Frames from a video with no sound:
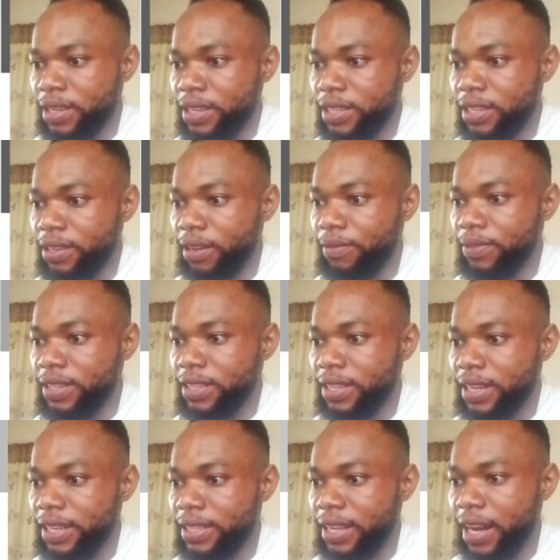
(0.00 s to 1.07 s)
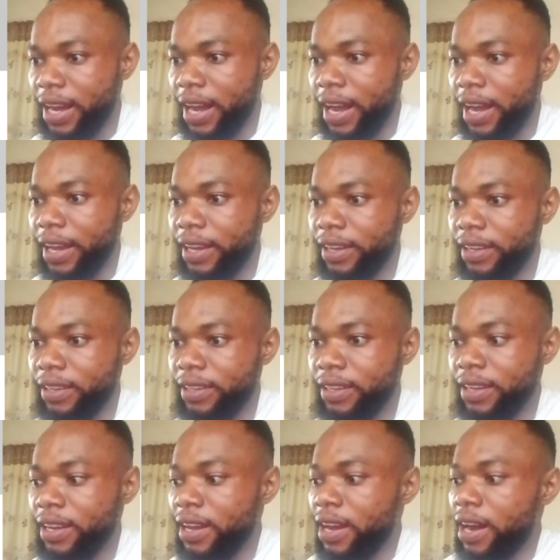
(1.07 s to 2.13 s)
Instead of this letter I
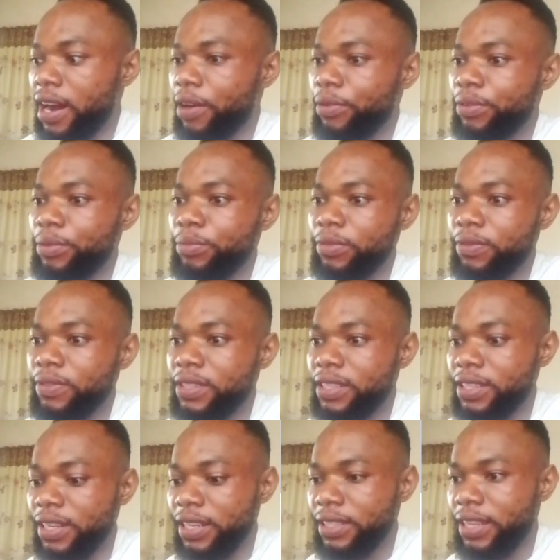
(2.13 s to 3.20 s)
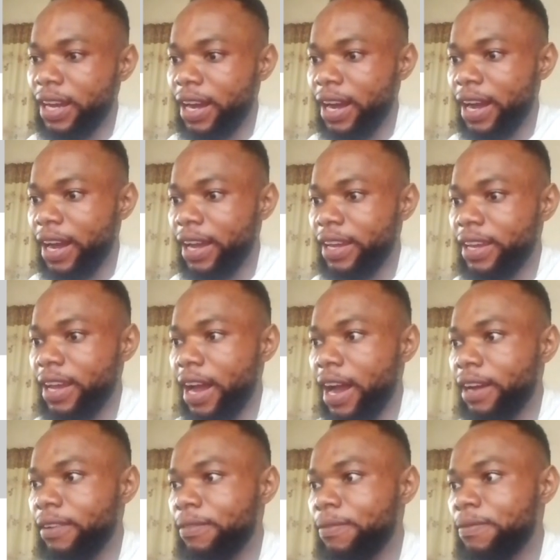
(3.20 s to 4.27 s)
will remove this letter I
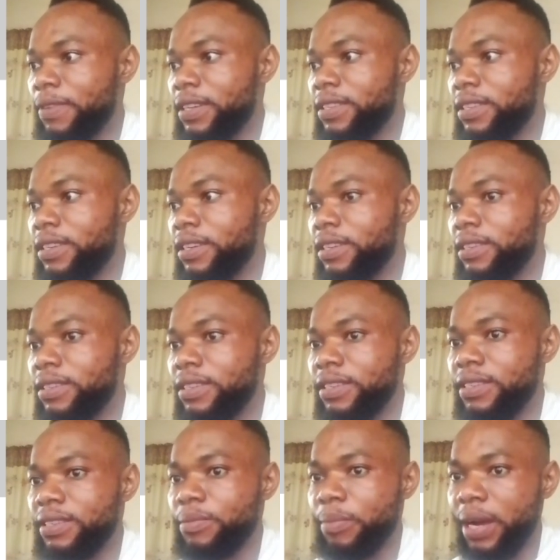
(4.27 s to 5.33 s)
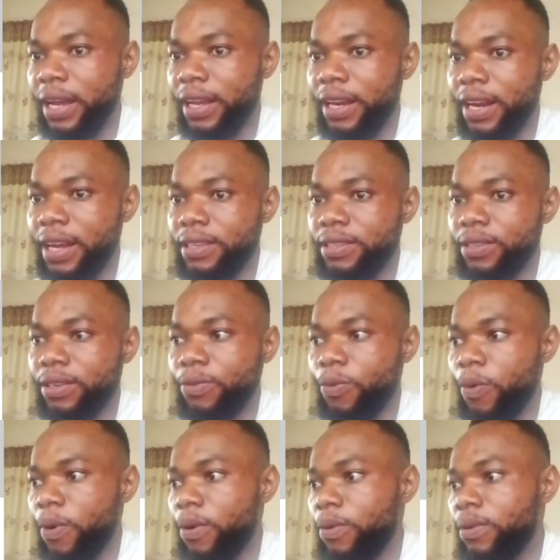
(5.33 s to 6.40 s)
and fix in this my
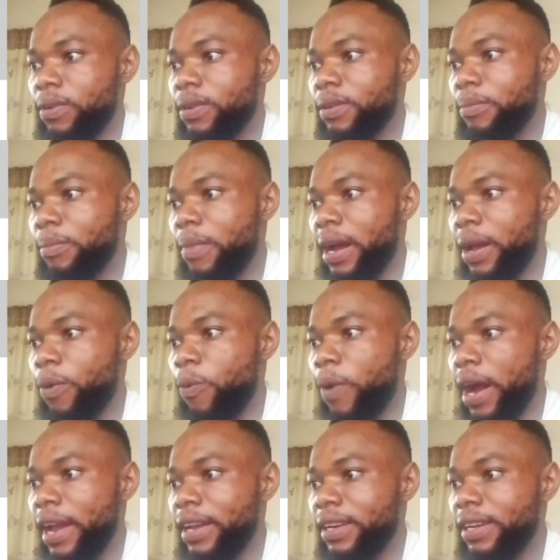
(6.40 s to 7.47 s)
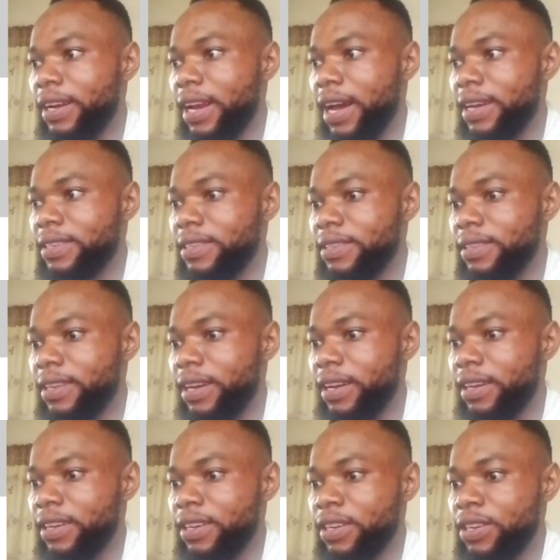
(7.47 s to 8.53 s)
wine glass
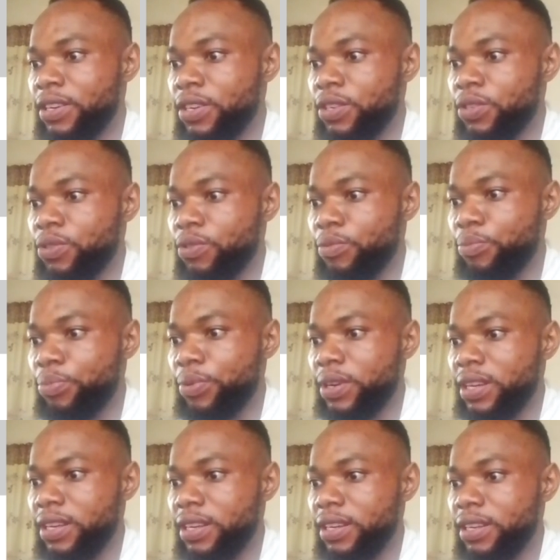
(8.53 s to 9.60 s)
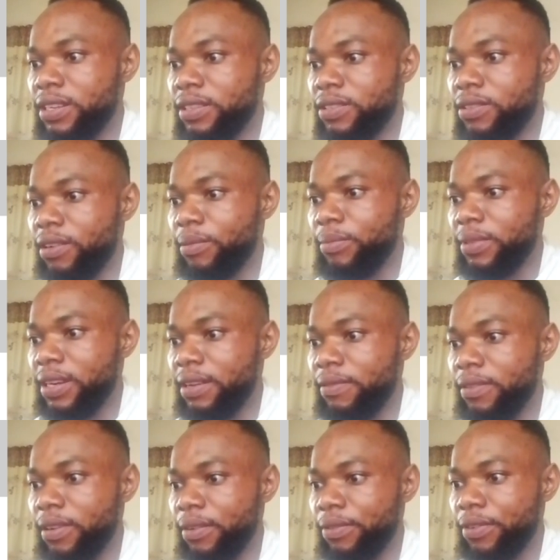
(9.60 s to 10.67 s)
there to bring in some
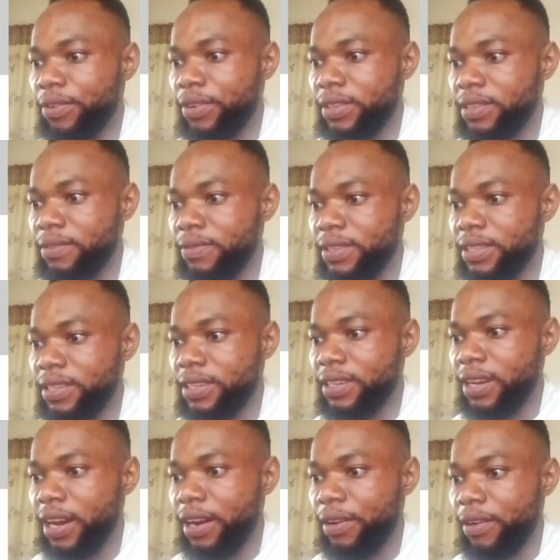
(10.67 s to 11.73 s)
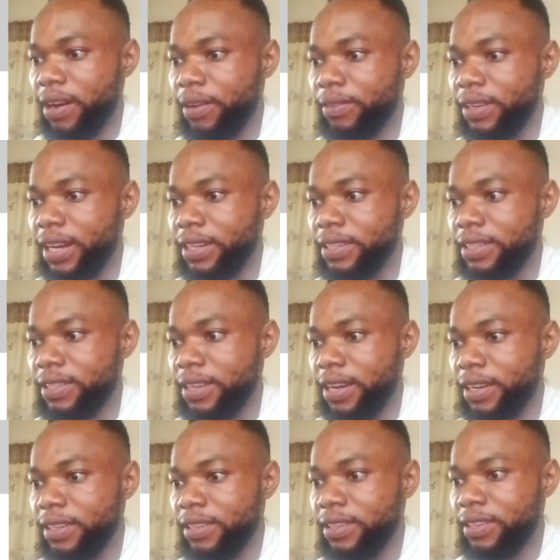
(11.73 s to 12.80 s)
level of creativity around that
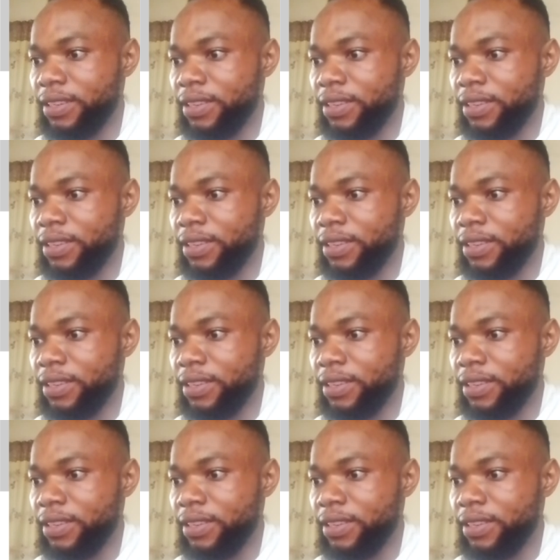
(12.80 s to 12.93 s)
design.